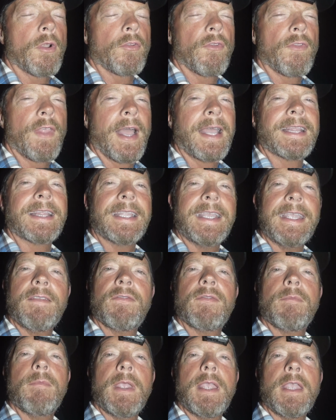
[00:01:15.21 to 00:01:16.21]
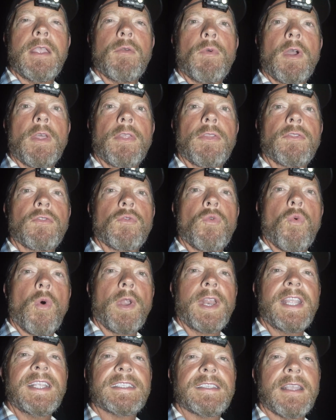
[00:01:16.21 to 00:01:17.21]
So that leaves me with
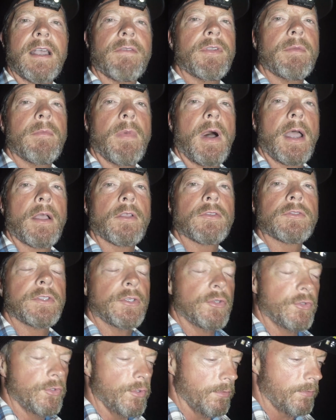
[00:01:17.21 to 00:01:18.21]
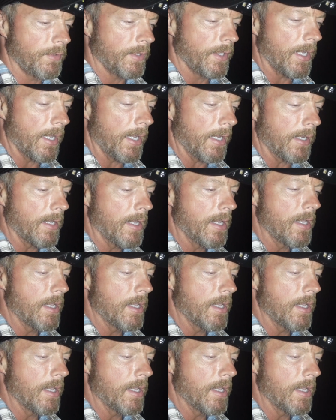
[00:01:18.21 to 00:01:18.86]
27 miles to do today.